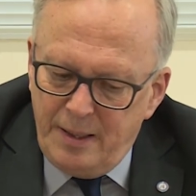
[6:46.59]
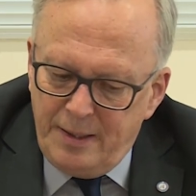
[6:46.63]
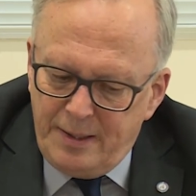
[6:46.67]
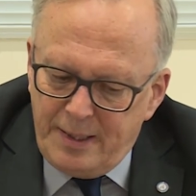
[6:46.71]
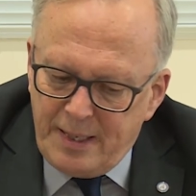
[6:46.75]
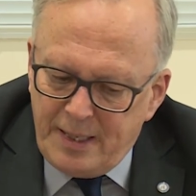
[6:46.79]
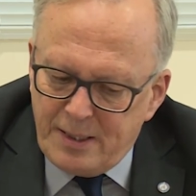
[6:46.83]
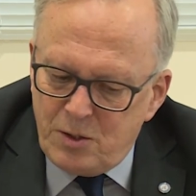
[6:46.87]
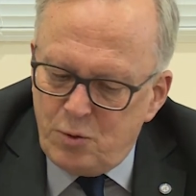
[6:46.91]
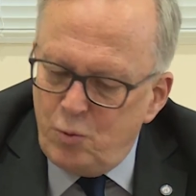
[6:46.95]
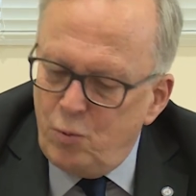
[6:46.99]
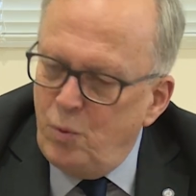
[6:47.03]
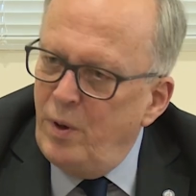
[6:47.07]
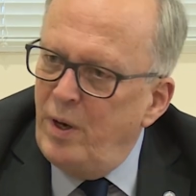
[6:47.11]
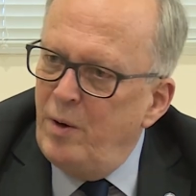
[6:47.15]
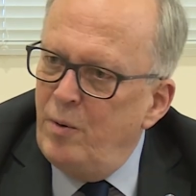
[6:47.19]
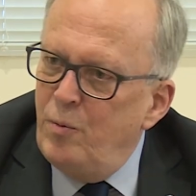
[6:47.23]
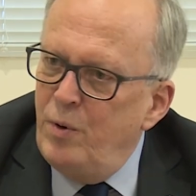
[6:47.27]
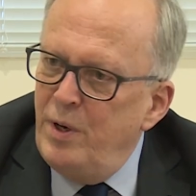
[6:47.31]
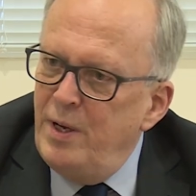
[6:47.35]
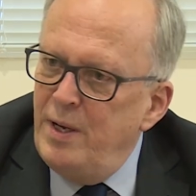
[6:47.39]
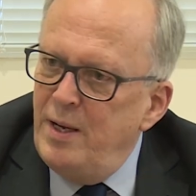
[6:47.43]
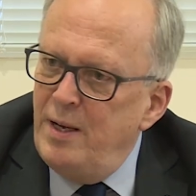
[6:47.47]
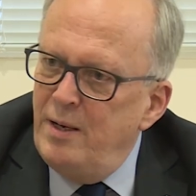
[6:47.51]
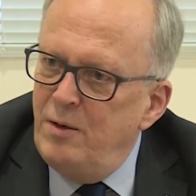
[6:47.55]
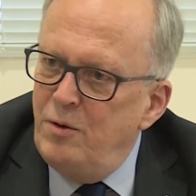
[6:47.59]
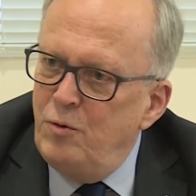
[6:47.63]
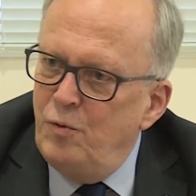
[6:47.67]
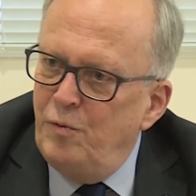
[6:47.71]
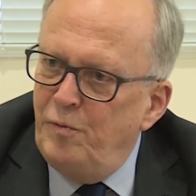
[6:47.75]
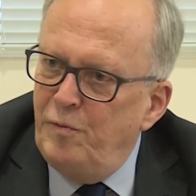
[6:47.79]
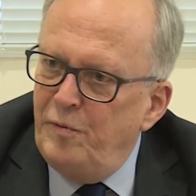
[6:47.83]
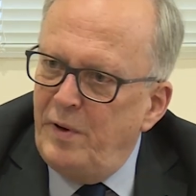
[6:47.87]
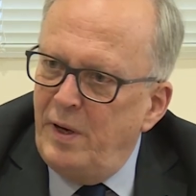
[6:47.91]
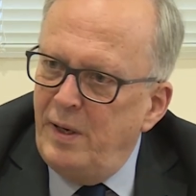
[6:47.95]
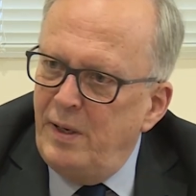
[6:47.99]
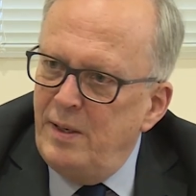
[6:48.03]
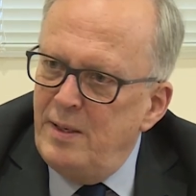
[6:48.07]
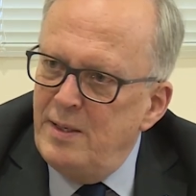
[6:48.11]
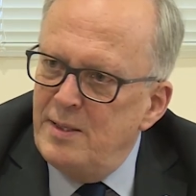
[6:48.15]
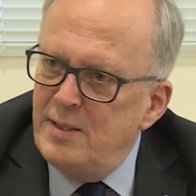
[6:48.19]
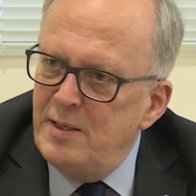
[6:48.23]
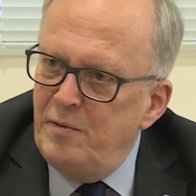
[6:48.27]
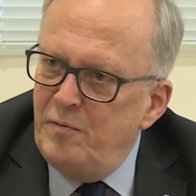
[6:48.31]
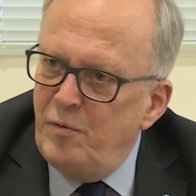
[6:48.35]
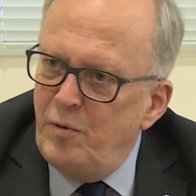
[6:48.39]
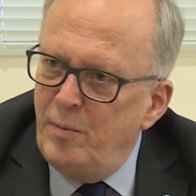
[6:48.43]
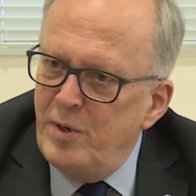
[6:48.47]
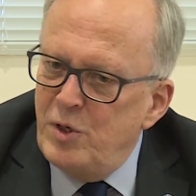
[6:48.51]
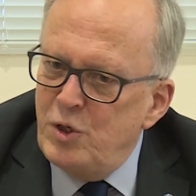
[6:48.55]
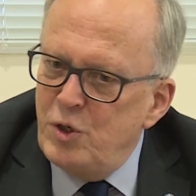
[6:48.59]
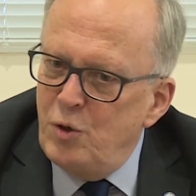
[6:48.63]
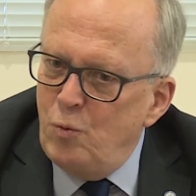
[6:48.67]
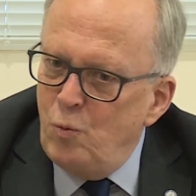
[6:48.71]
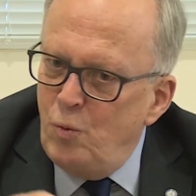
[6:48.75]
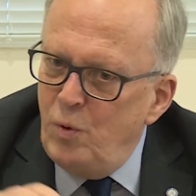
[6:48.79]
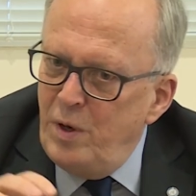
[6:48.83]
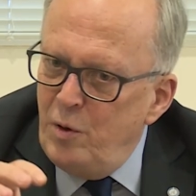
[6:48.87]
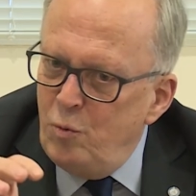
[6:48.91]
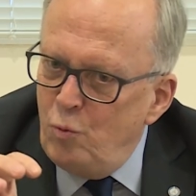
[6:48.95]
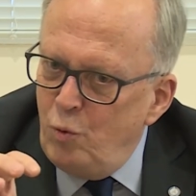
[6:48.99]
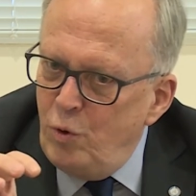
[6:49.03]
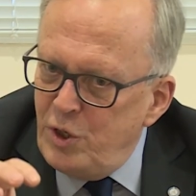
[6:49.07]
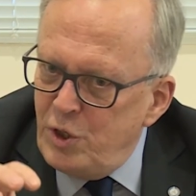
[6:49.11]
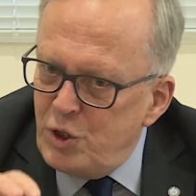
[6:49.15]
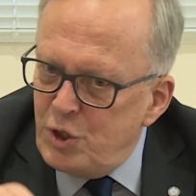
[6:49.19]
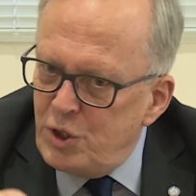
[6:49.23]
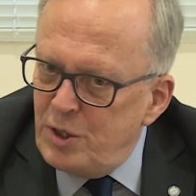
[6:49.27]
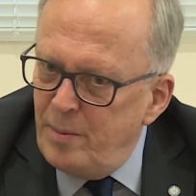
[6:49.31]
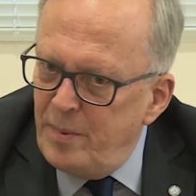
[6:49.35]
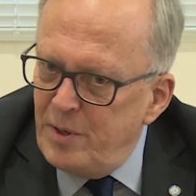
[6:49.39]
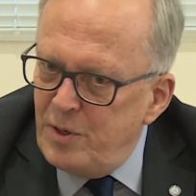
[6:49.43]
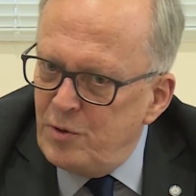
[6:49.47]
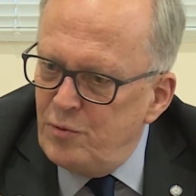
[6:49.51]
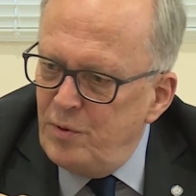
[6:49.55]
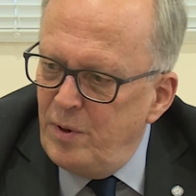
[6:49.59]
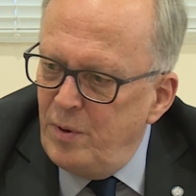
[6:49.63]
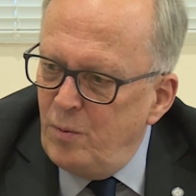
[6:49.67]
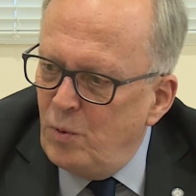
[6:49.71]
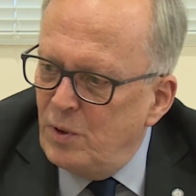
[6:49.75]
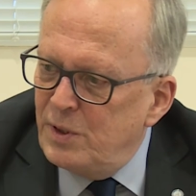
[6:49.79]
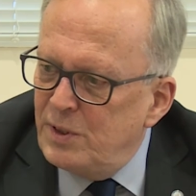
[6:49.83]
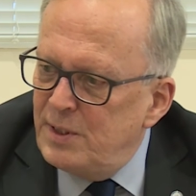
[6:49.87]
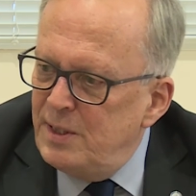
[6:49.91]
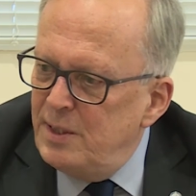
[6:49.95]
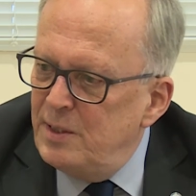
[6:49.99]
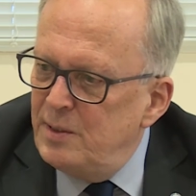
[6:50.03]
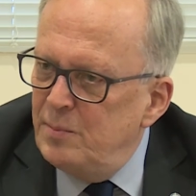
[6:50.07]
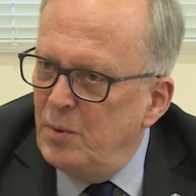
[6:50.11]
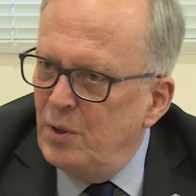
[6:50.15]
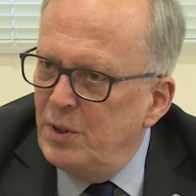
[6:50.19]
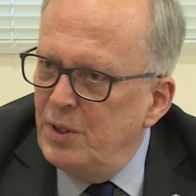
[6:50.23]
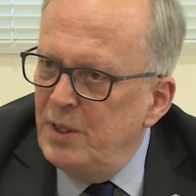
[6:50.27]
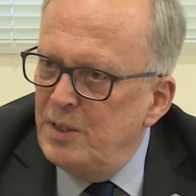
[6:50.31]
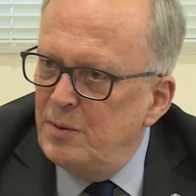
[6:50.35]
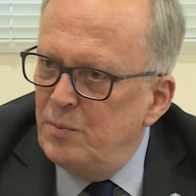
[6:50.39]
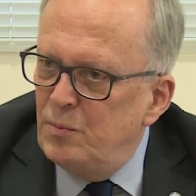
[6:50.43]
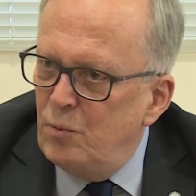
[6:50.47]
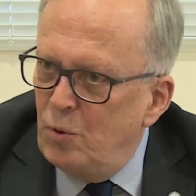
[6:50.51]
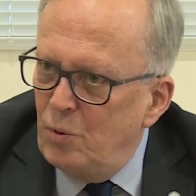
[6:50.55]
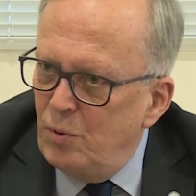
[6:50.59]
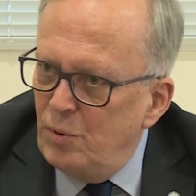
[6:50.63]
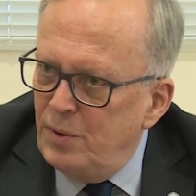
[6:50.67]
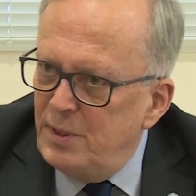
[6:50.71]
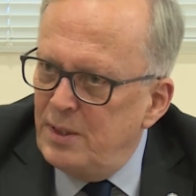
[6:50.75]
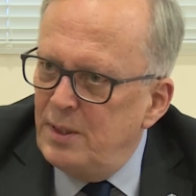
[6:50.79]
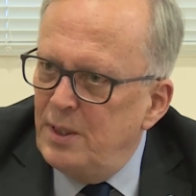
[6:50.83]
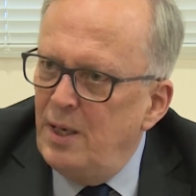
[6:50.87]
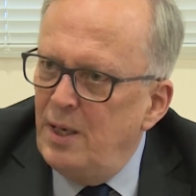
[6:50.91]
That's where we need to find this information. In which cemetery was these bodies brought?